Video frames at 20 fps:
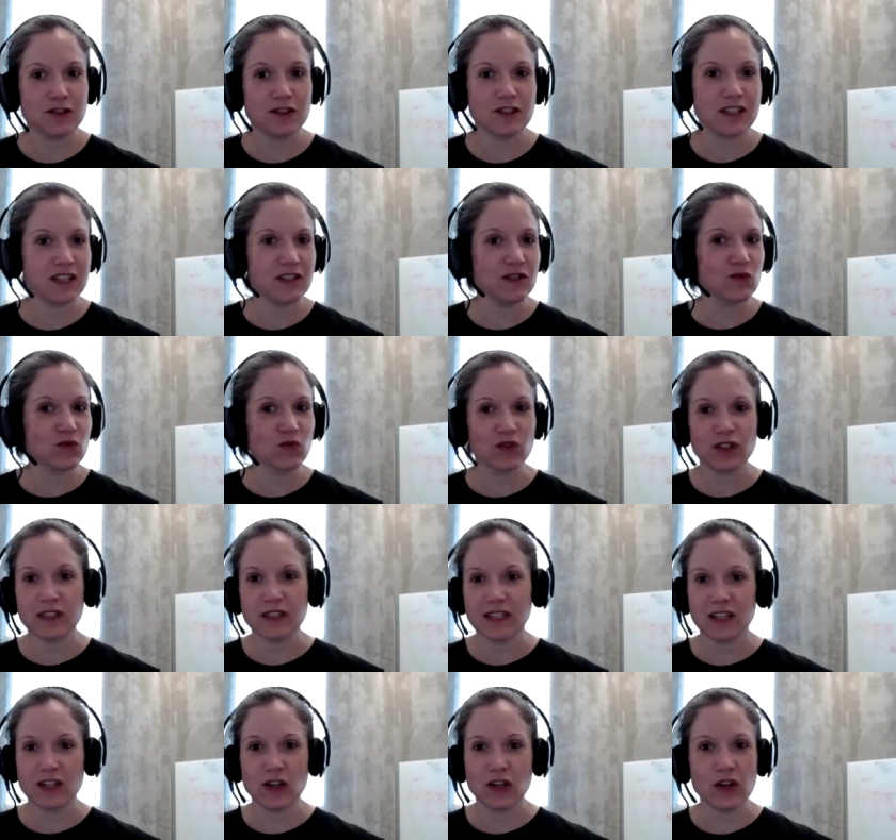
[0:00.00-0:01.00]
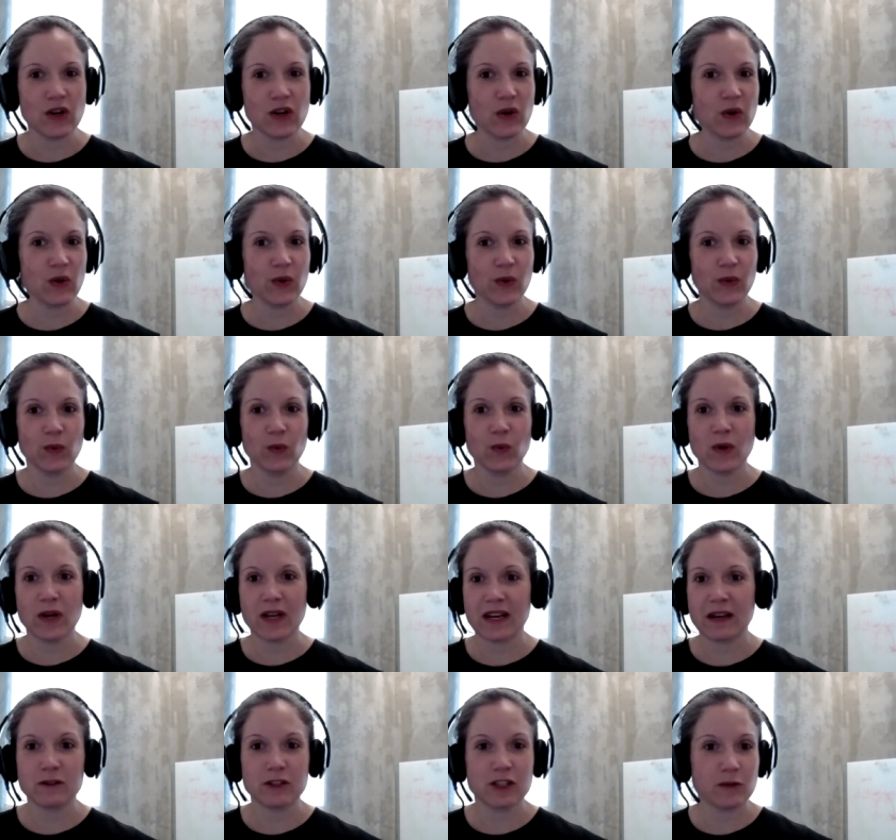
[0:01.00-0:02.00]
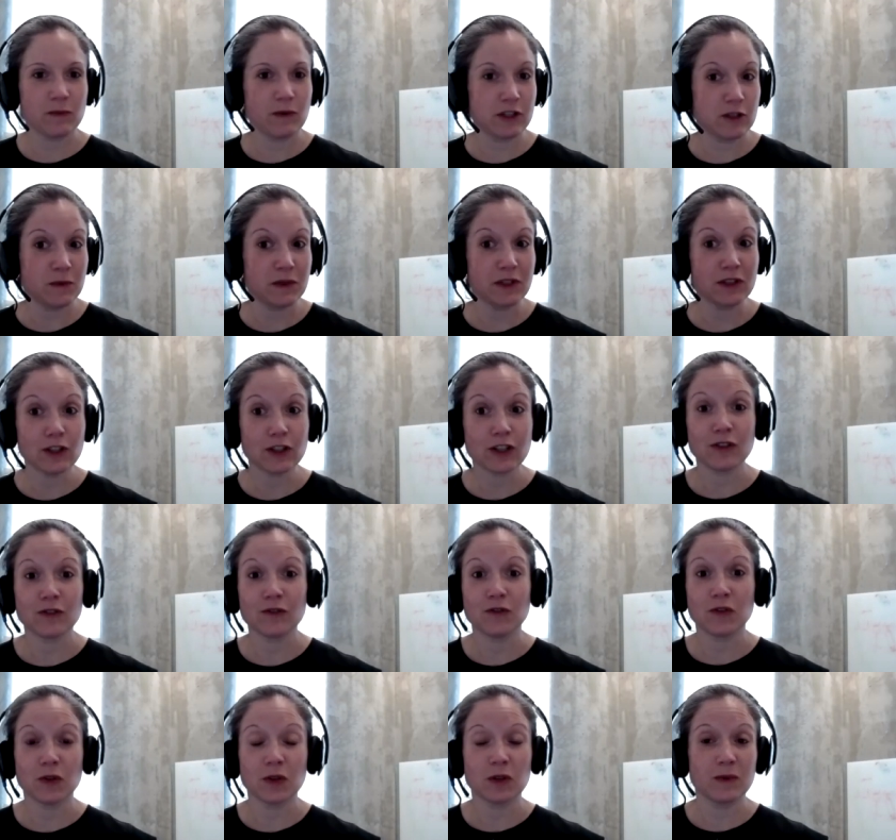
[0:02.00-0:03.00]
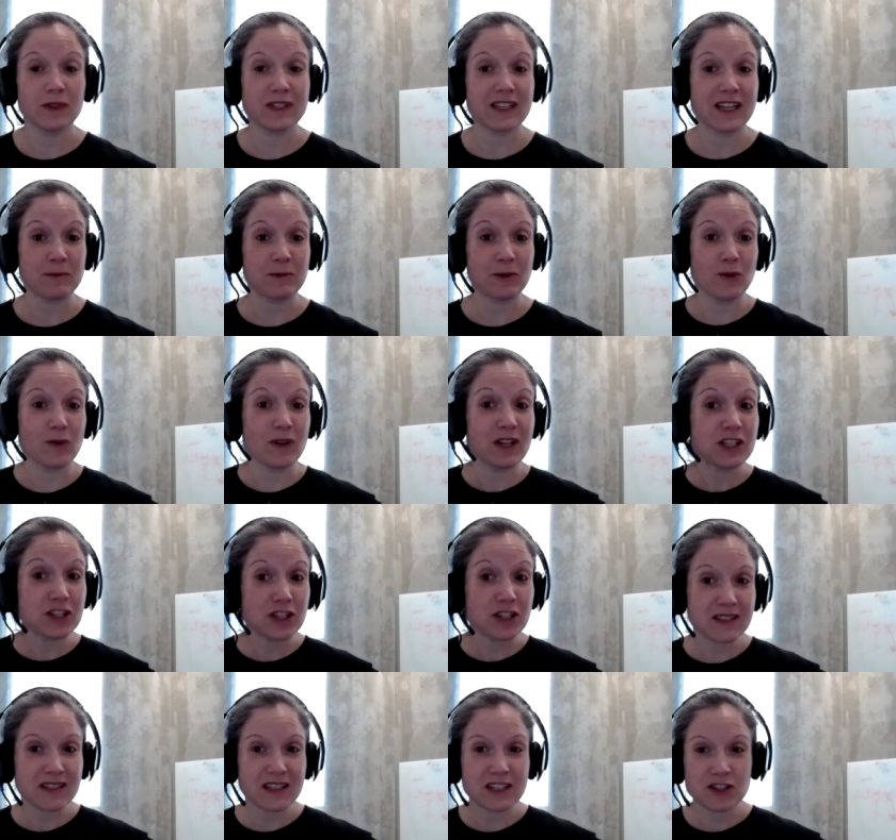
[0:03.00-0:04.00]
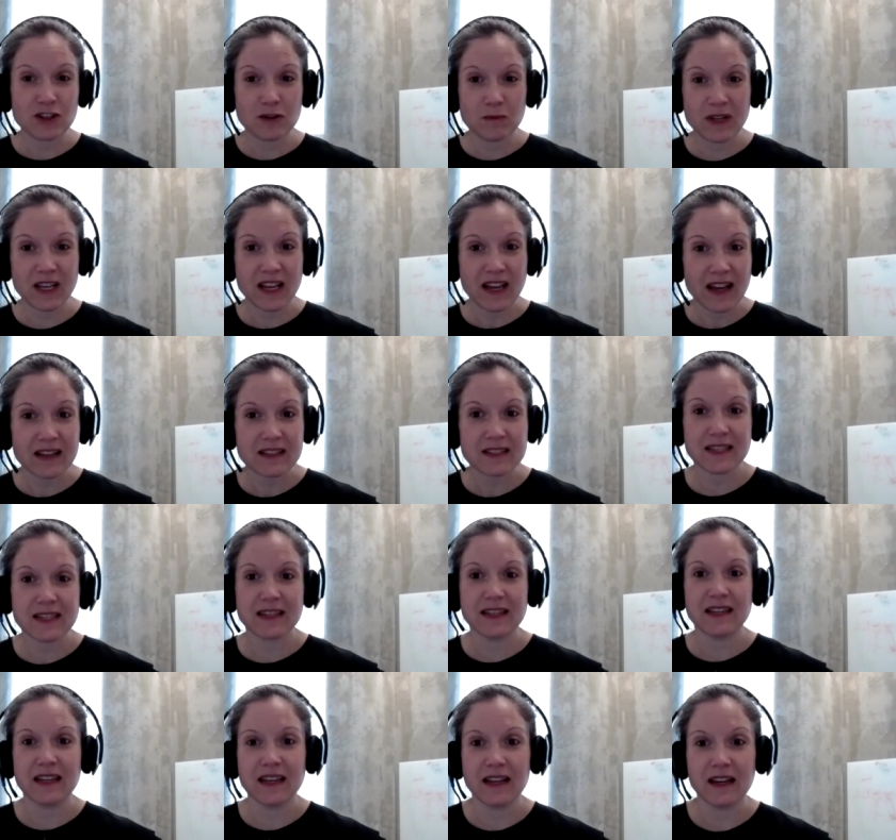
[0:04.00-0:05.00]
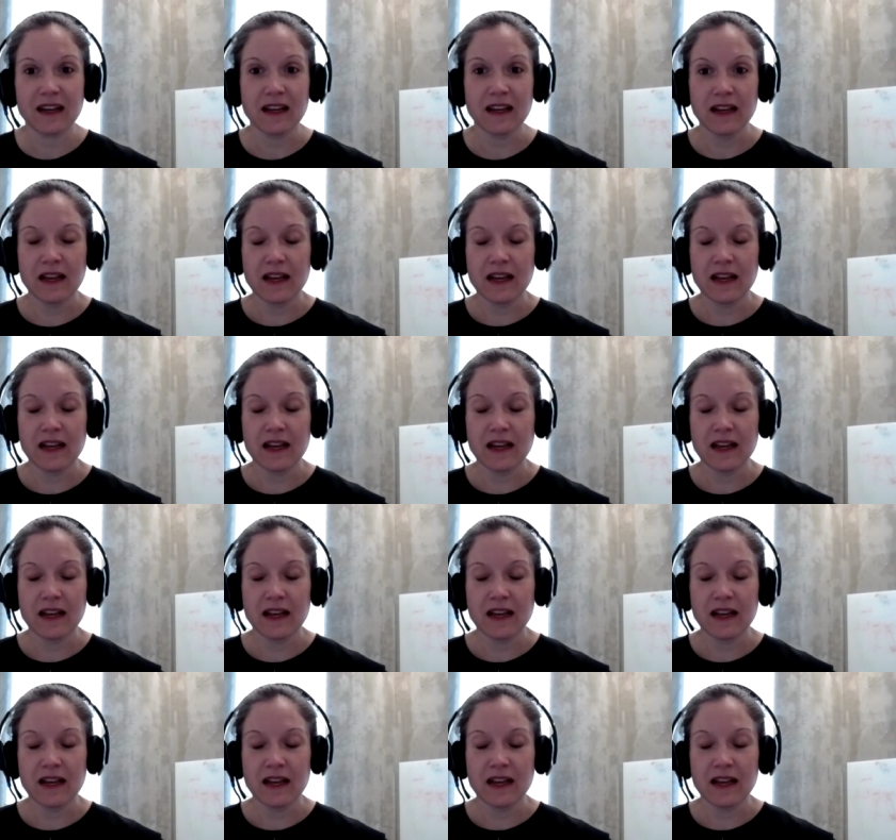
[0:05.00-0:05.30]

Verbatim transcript: didn't really know what I was supposed to be looking for, what type of questions I should be asking,